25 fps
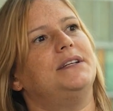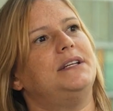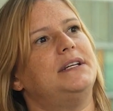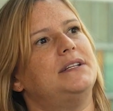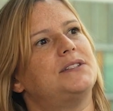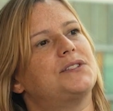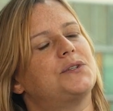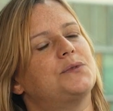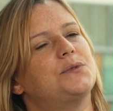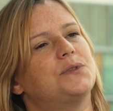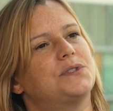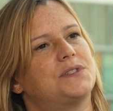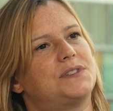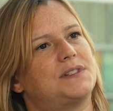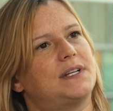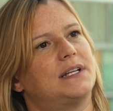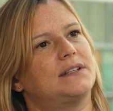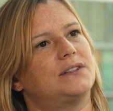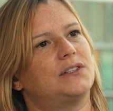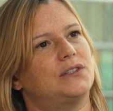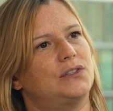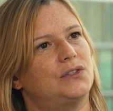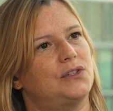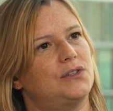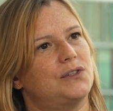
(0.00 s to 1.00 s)
need to
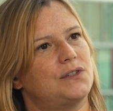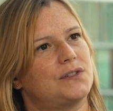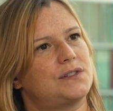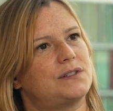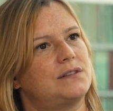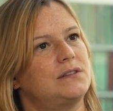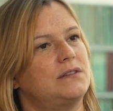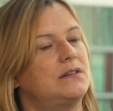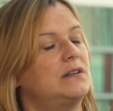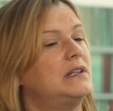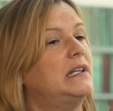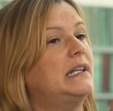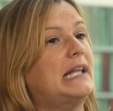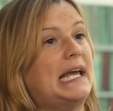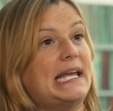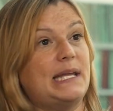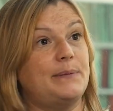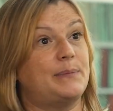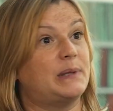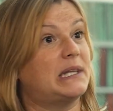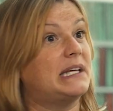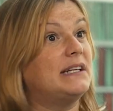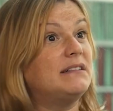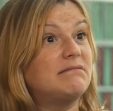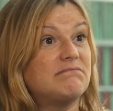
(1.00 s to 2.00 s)
understand the laws.
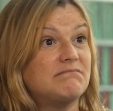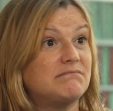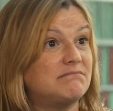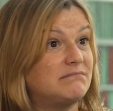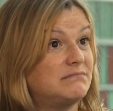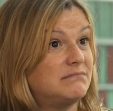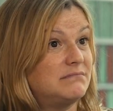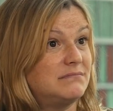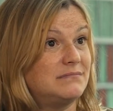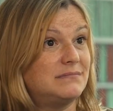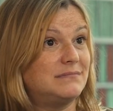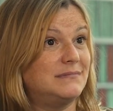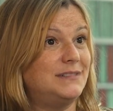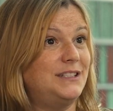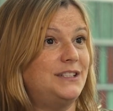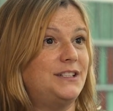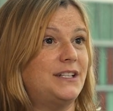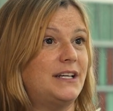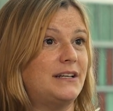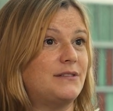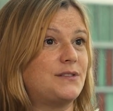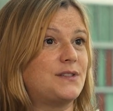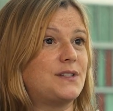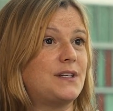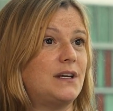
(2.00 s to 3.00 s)
Labeling,
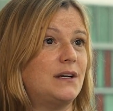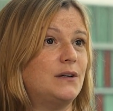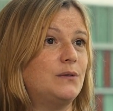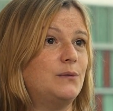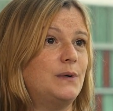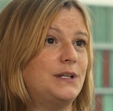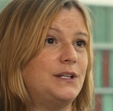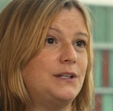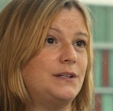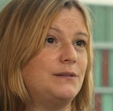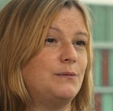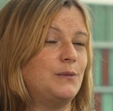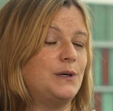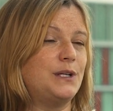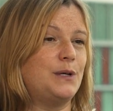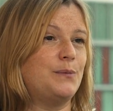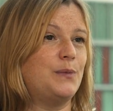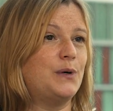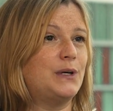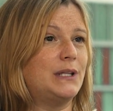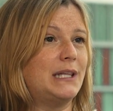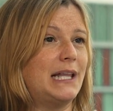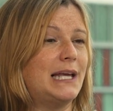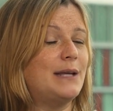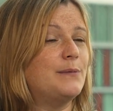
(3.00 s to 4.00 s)
so when you're
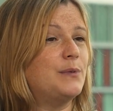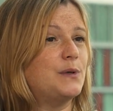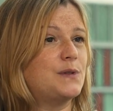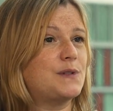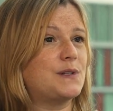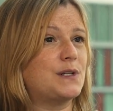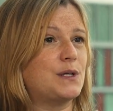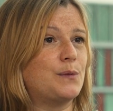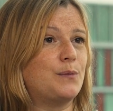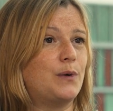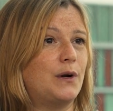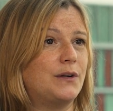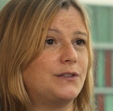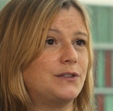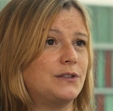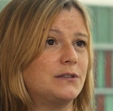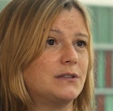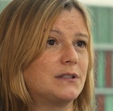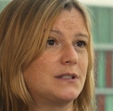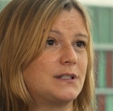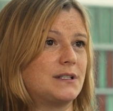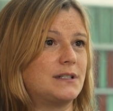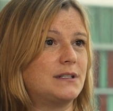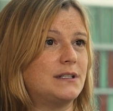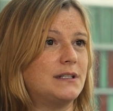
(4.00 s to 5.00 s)
putting labels on a
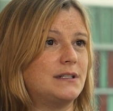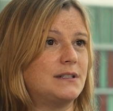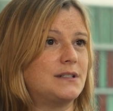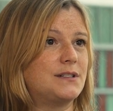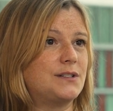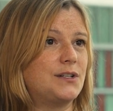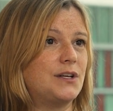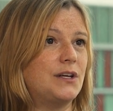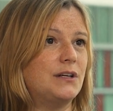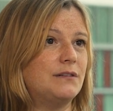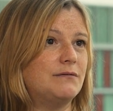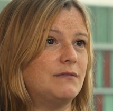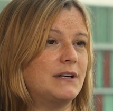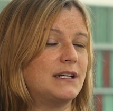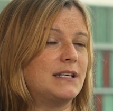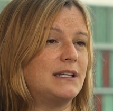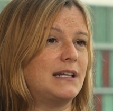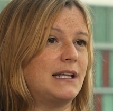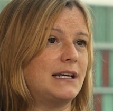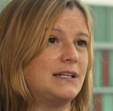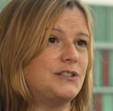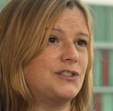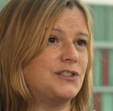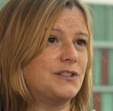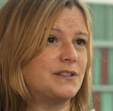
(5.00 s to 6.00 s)
product, there's certain
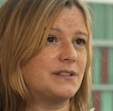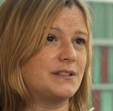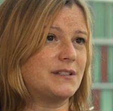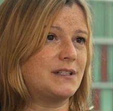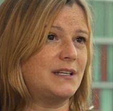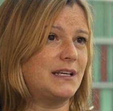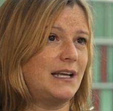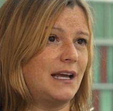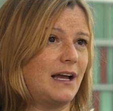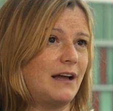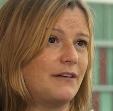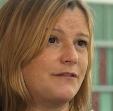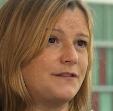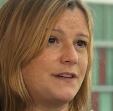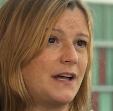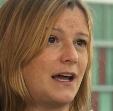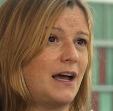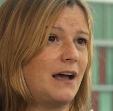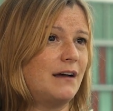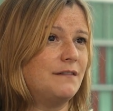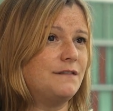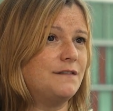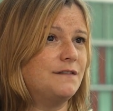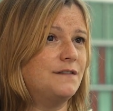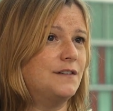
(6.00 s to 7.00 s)
regulations that you have to
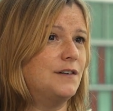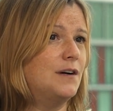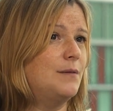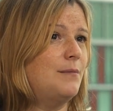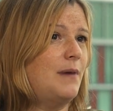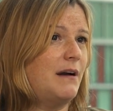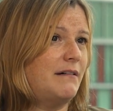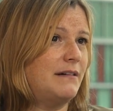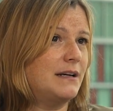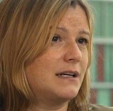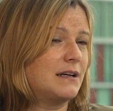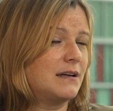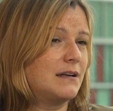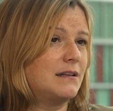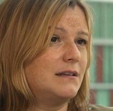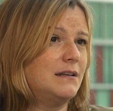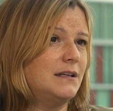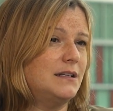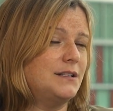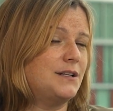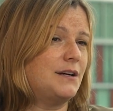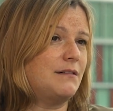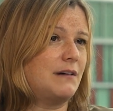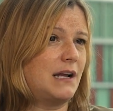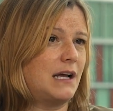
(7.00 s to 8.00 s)
have for America that
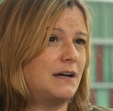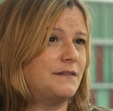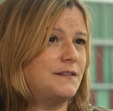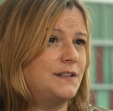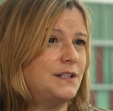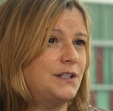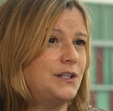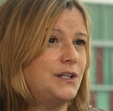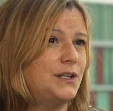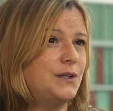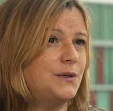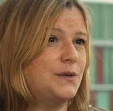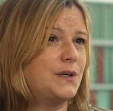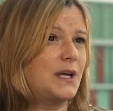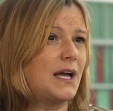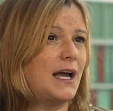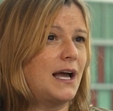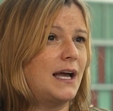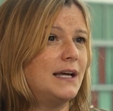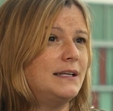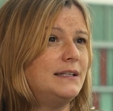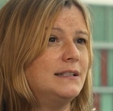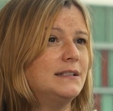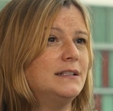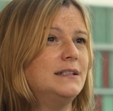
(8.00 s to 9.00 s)
you don't have in the
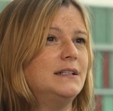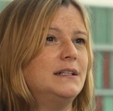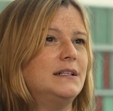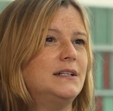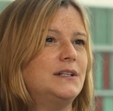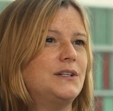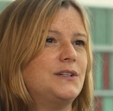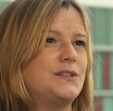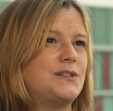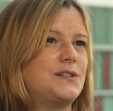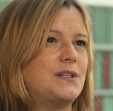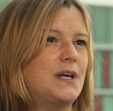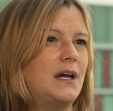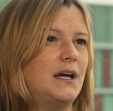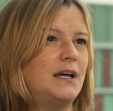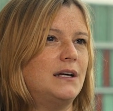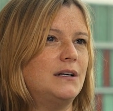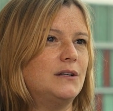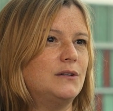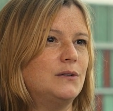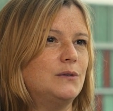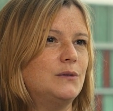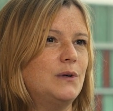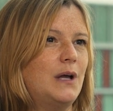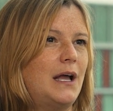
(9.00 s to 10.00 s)
UK.
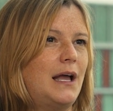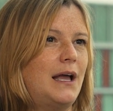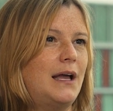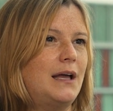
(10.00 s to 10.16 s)
So